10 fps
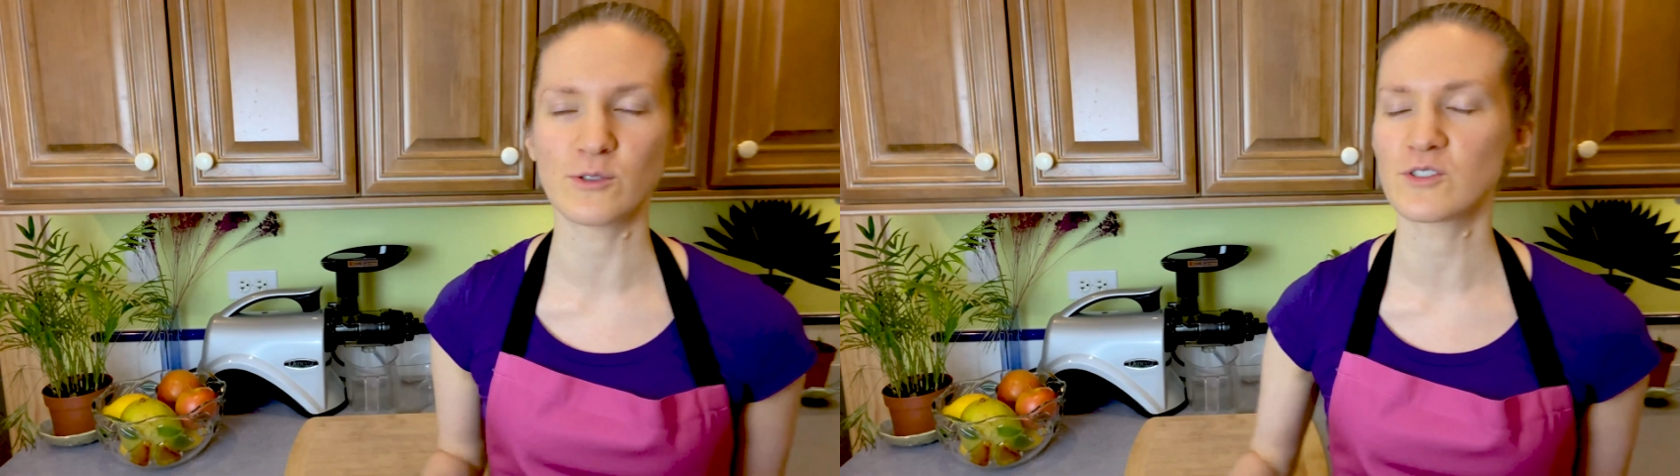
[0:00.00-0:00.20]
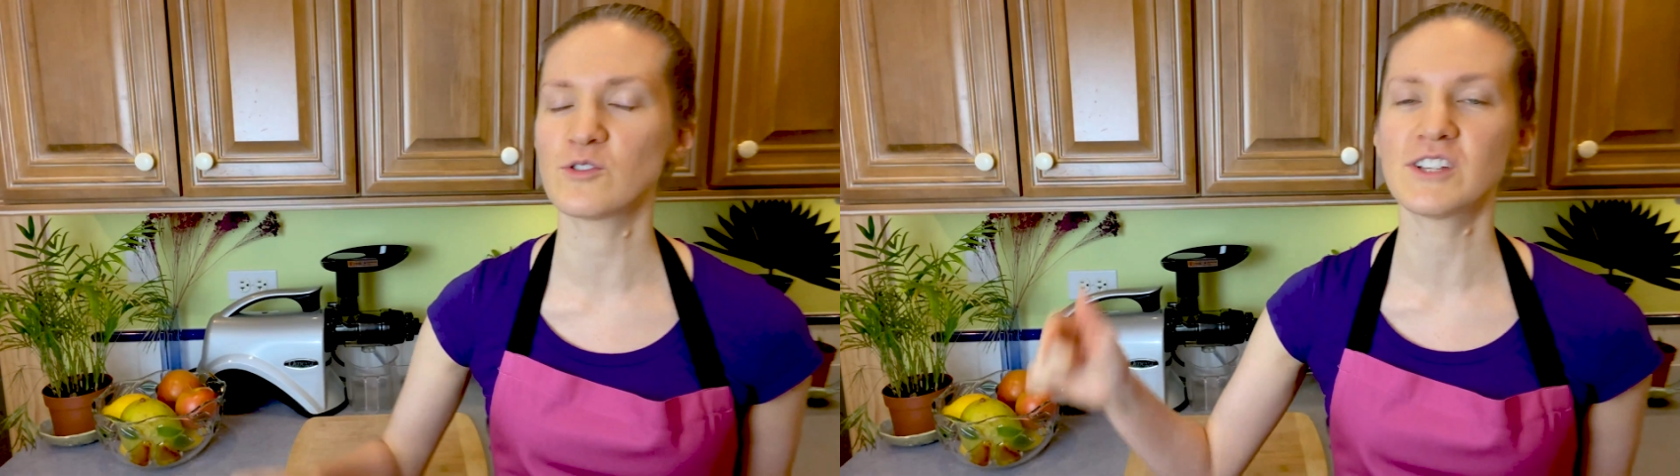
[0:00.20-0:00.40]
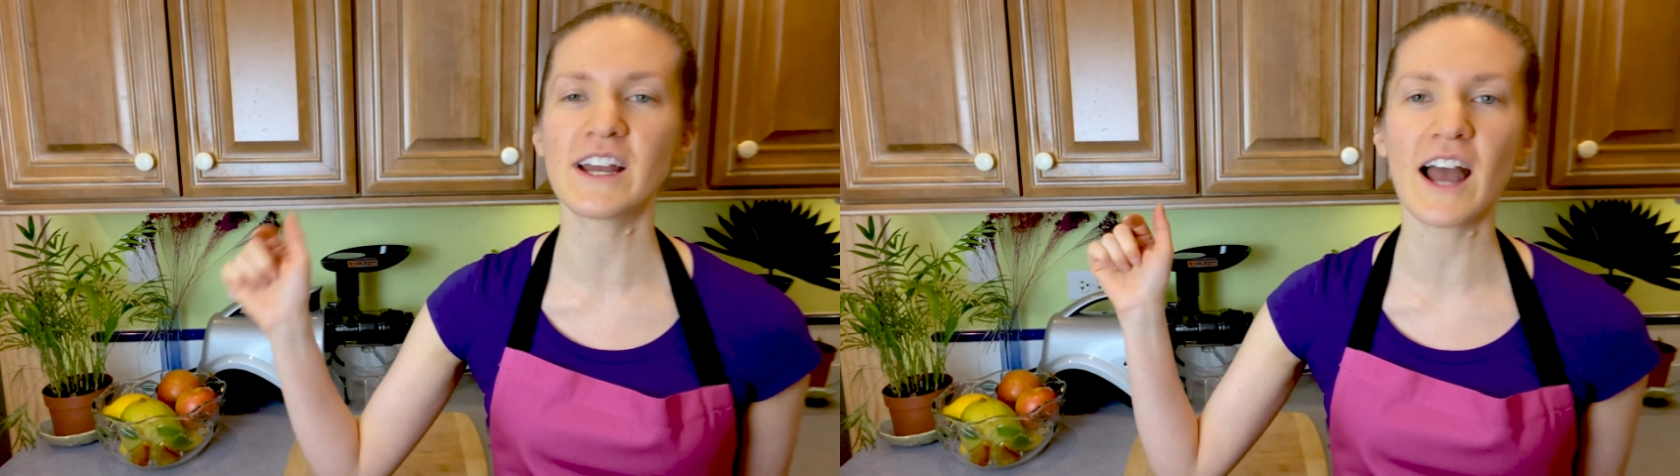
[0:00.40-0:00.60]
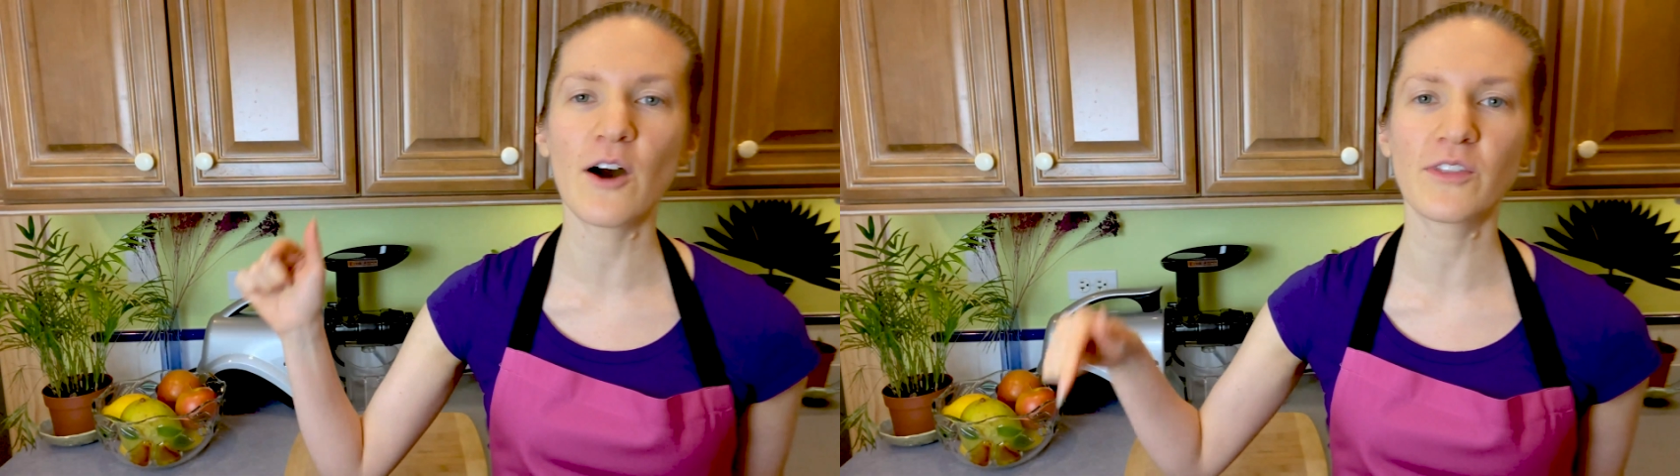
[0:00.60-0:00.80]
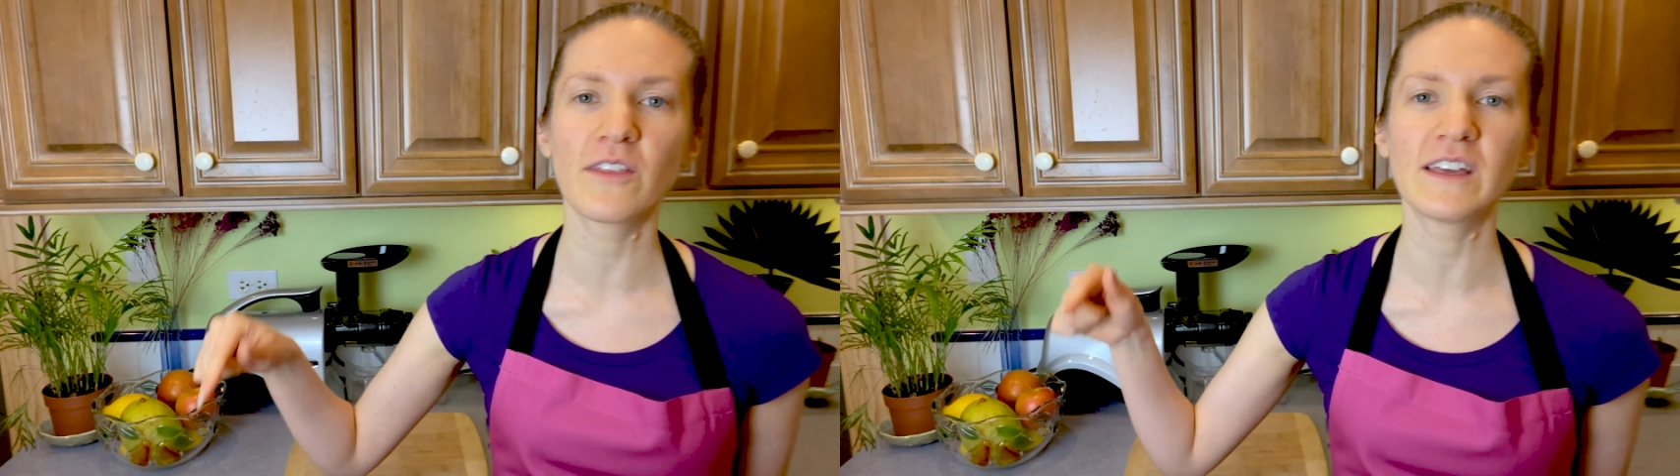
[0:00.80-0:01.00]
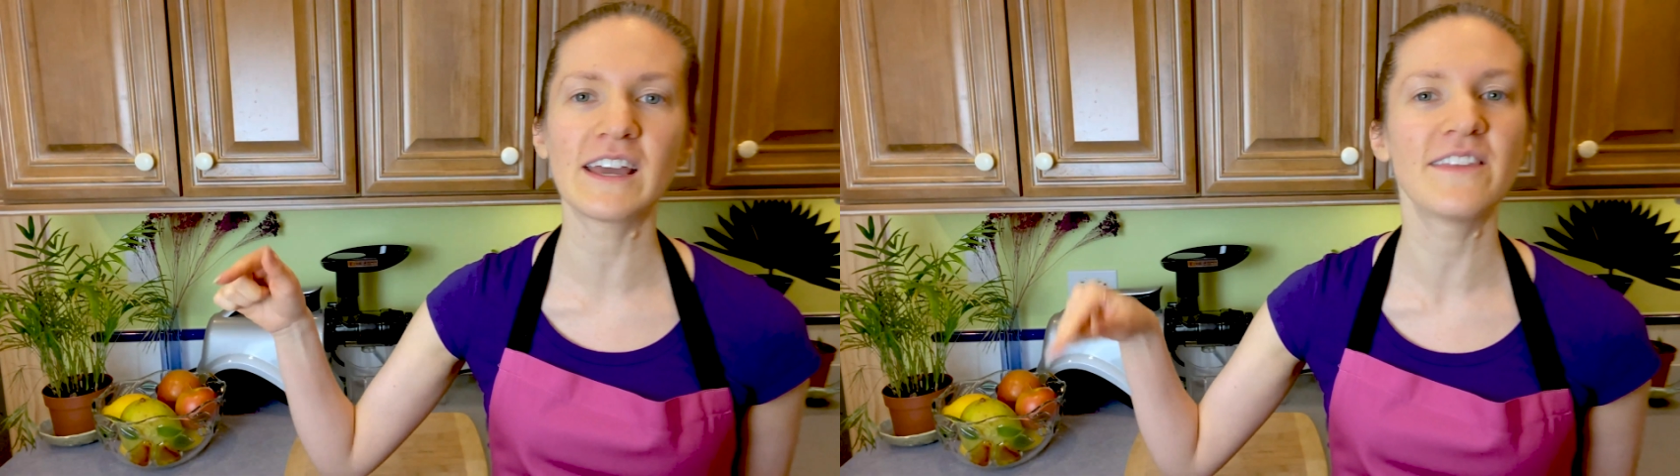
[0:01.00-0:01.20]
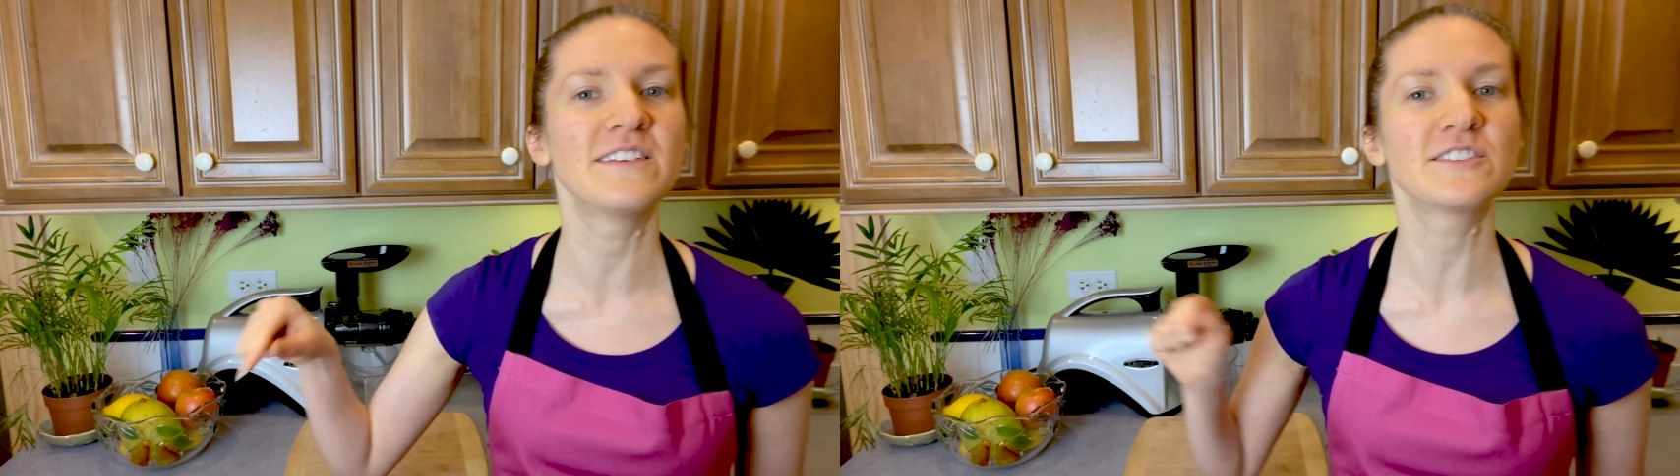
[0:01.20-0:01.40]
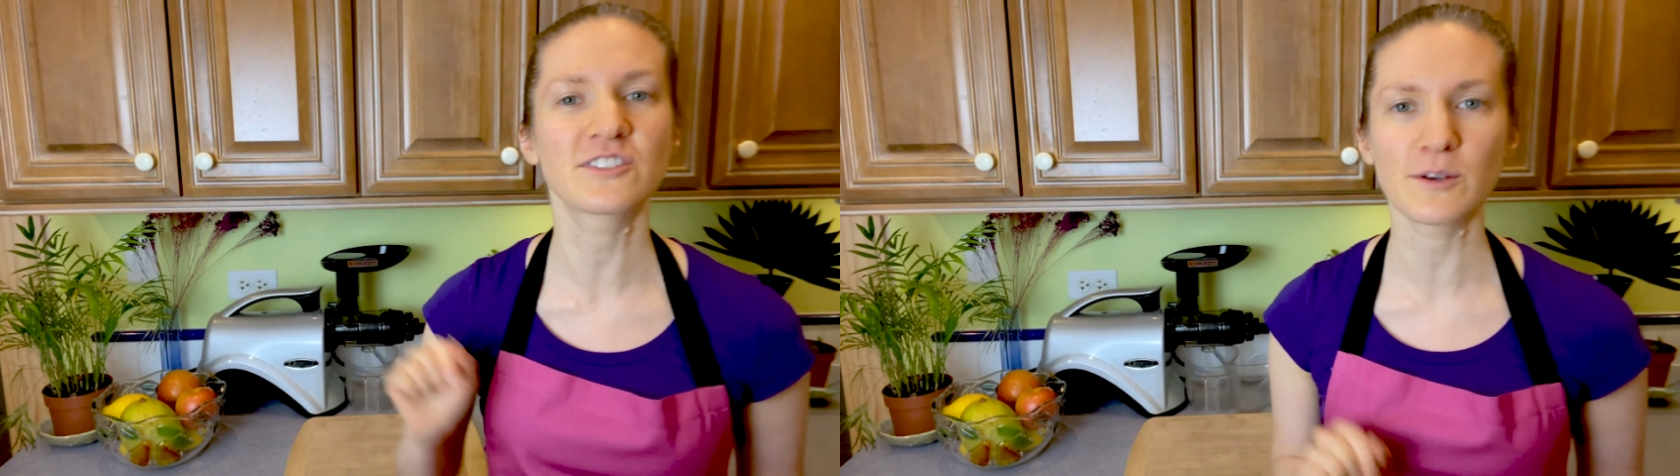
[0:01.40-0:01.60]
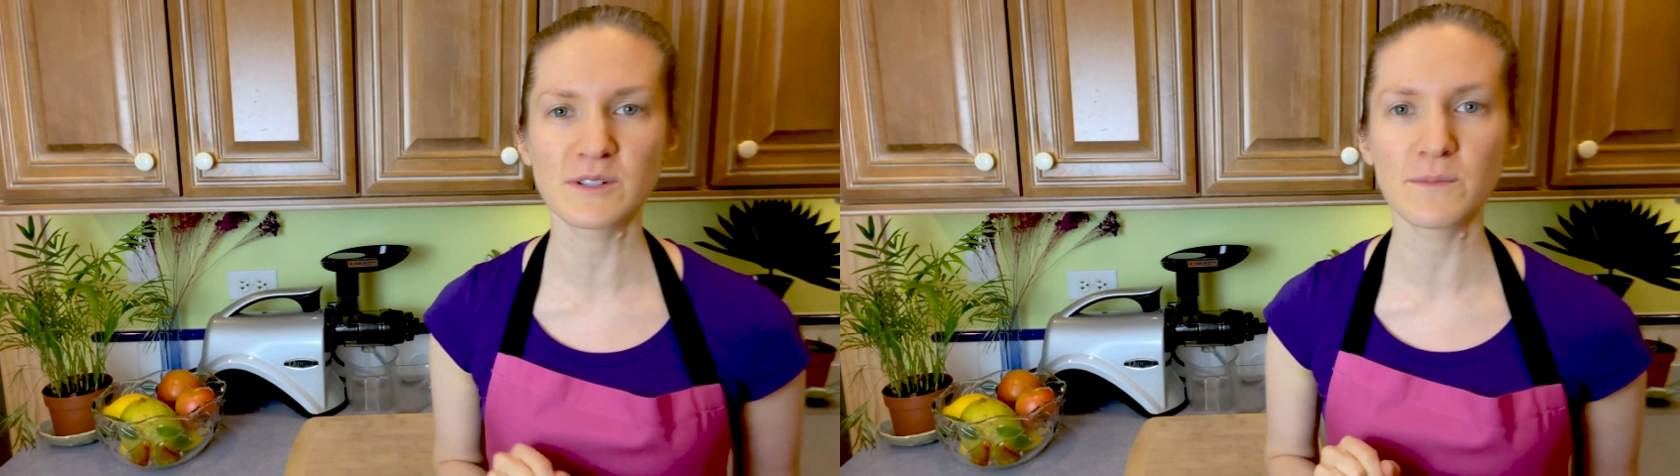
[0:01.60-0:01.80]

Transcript: So check out the link in the description